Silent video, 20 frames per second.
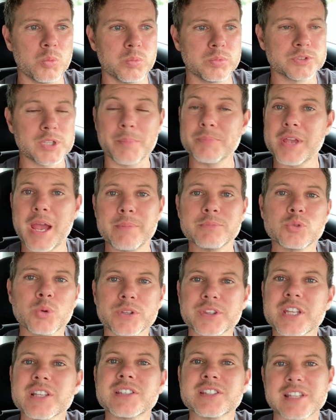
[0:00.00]
sometimes
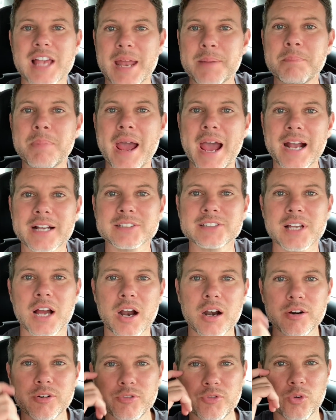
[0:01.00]
what the setbacks
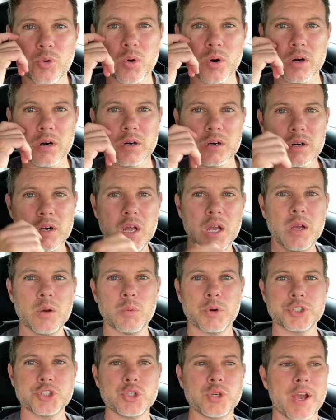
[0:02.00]
are for
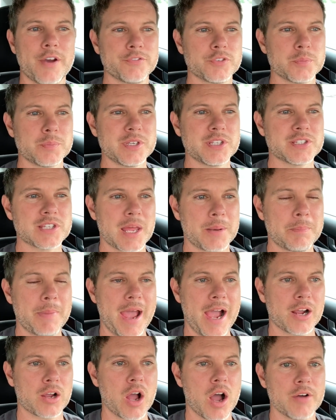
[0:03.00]
what you have to be set
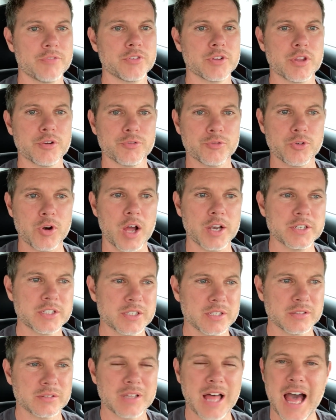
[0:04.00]
back off of the
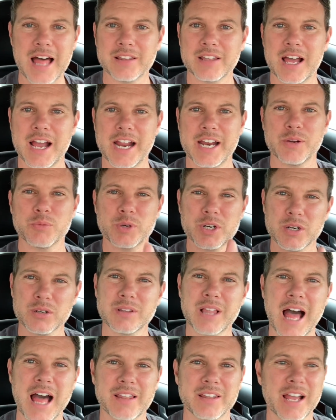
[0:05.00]
front lot line, rear
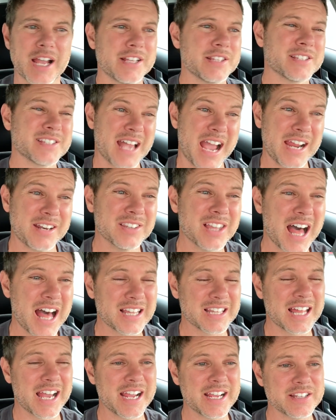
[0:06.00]
lot line, side
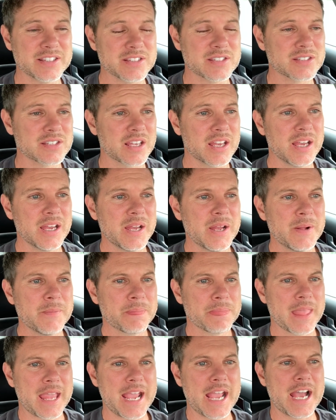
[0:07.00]
lot lines.
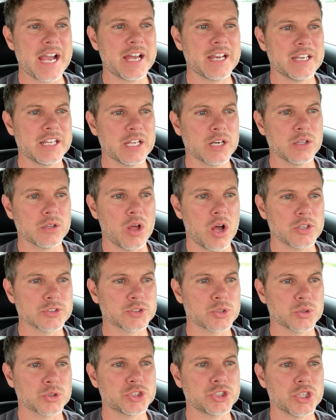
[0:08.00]
And it'll
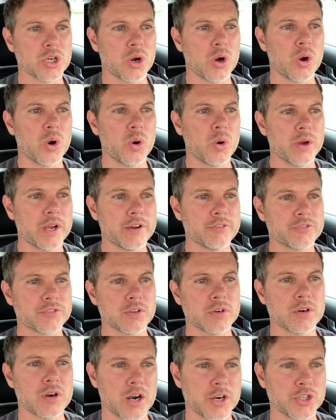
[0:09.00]
also show if
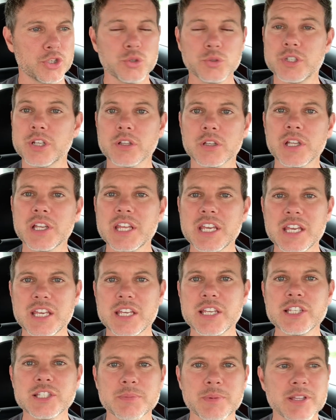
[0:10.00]
there are utility
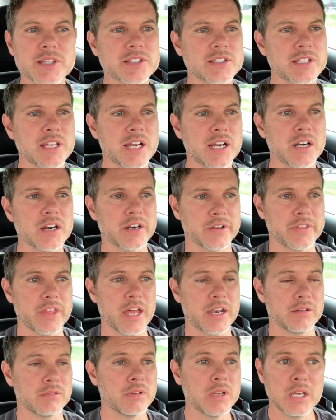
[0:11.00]
easements there. And
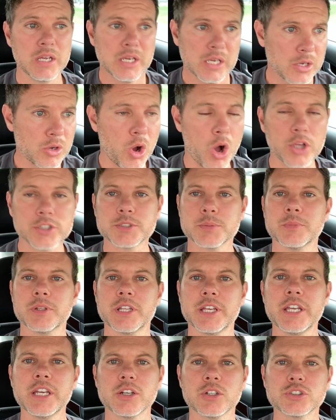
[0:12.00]
then
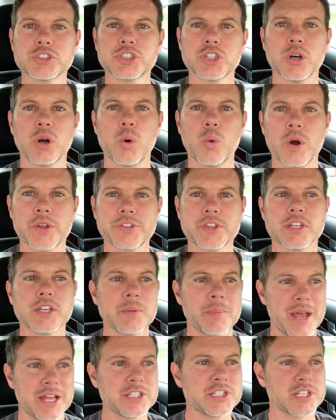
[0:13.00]
ultimately it'll show what the
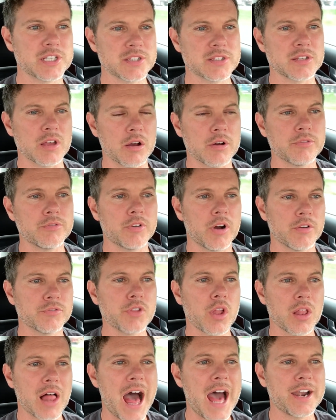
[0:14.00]
dimensions of
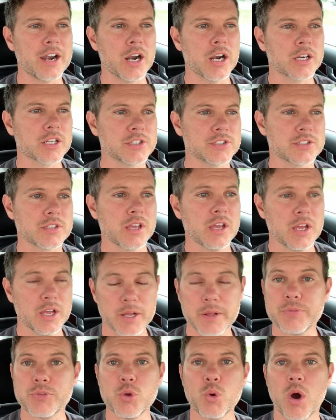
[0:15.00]
the lot are, because
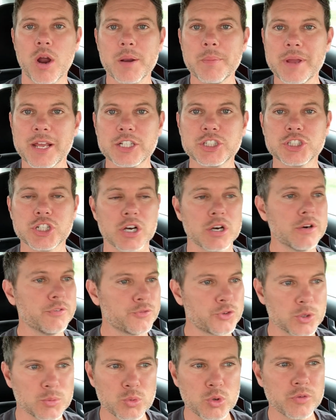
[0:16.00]
you want to make sure if
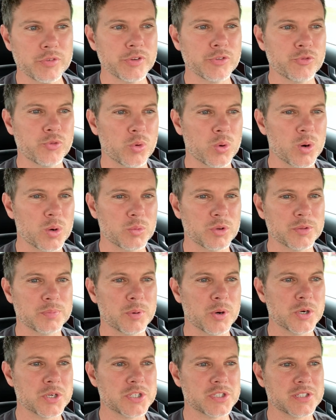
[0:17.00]
you're moving forward with
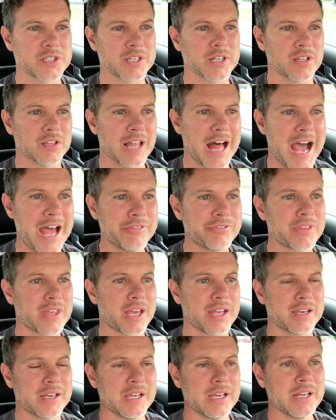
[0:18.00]
purchasing a lot
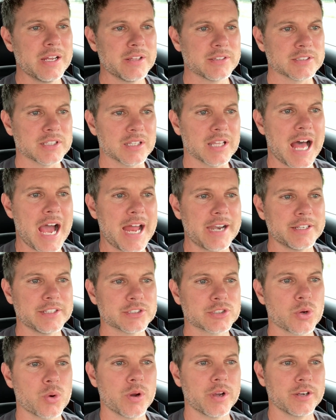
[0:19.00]
that the lot
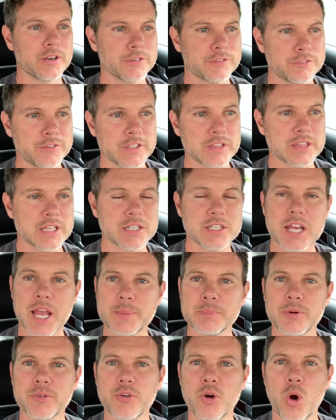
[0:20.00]
is going to fit the
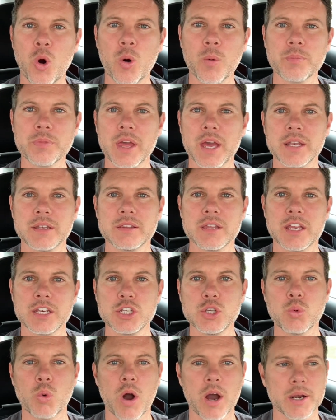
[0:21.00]
type of home that
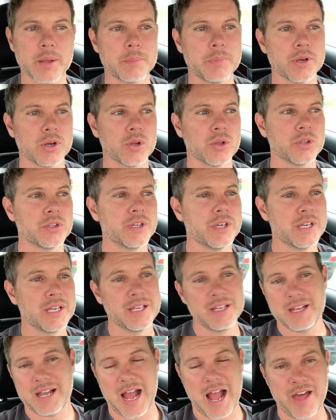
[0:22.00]
you want to build
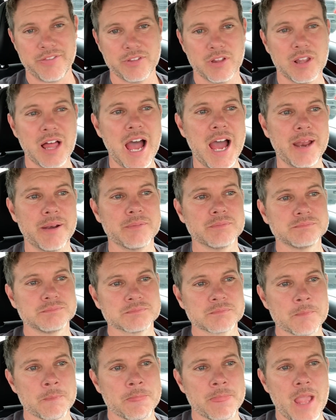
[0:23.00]
on the lot.
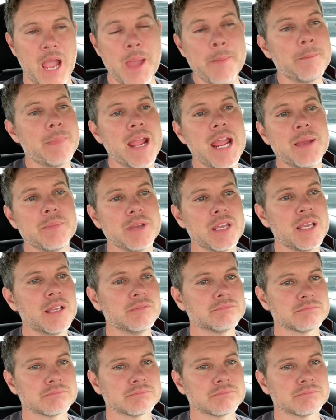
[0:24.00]
And maybe